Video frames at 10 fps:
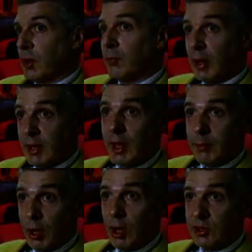by that
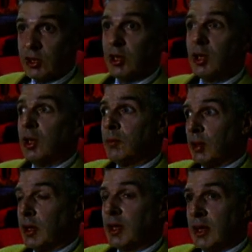party,
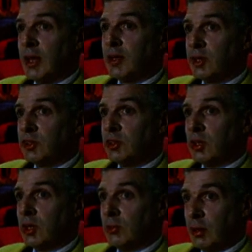by that
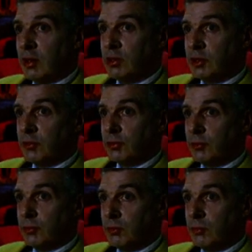hedonistic imperative.
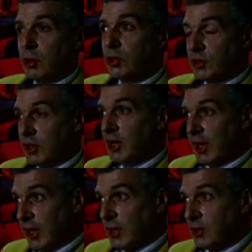Because in the
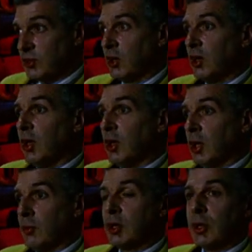end,
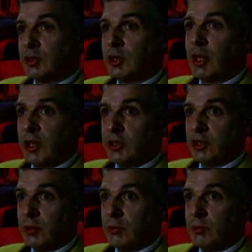it becomes nullity.